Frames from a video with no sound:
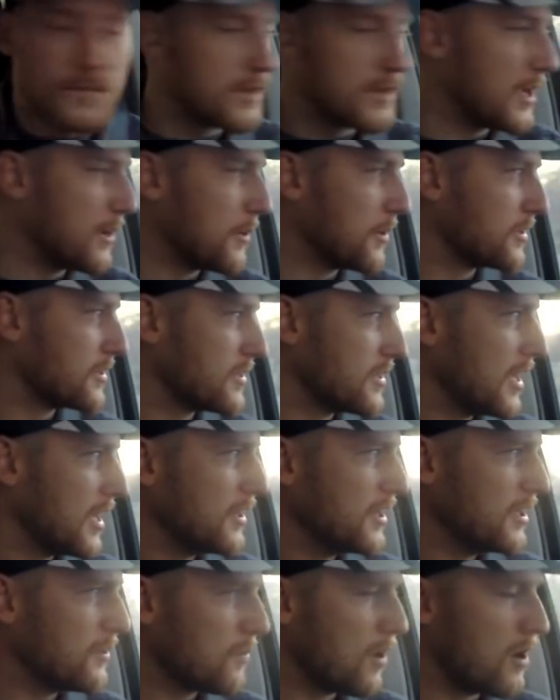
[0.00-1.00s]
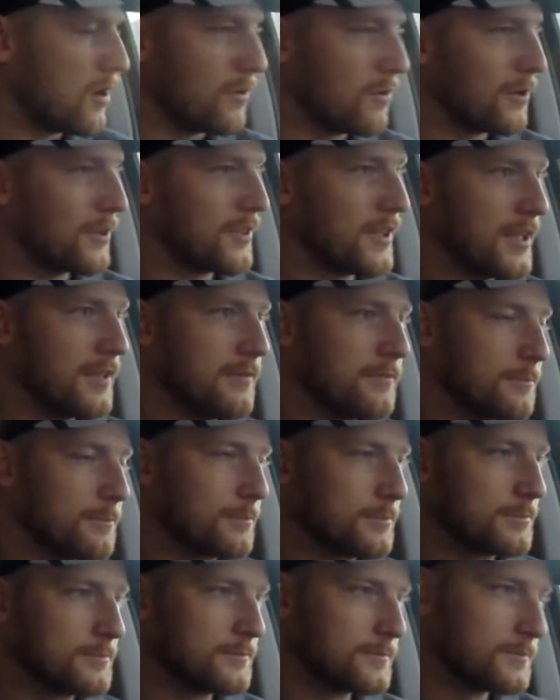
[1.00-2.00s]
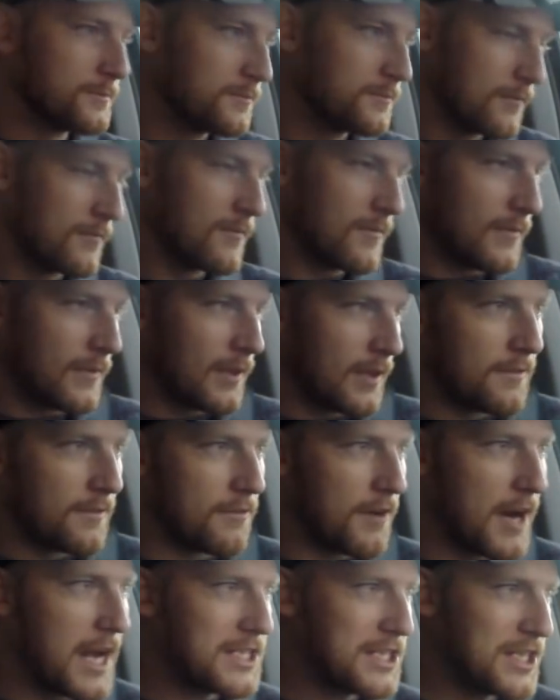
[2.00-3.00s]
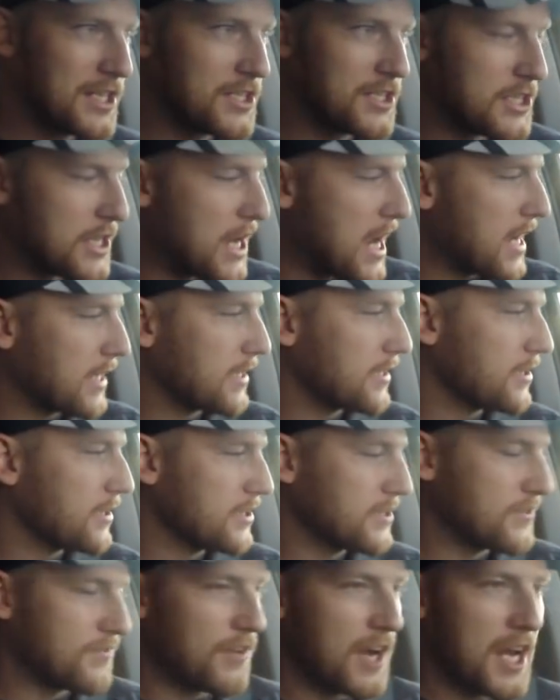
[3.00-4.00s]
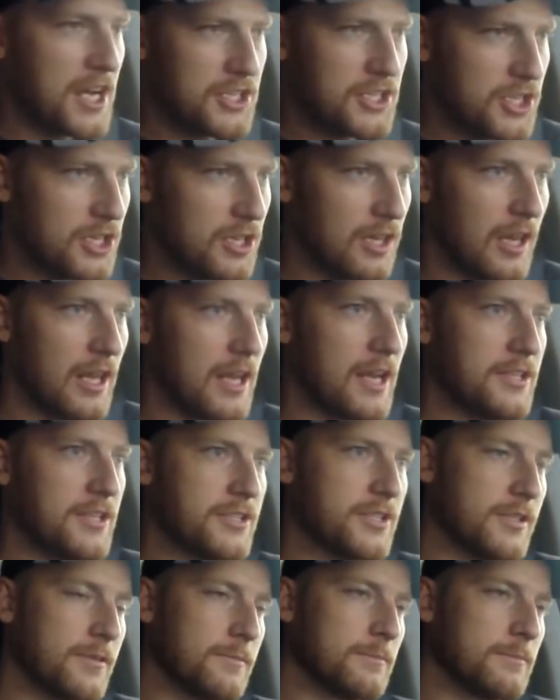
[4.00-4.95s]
There was nothing wrong with it. Fresh injectors, fresh clutch,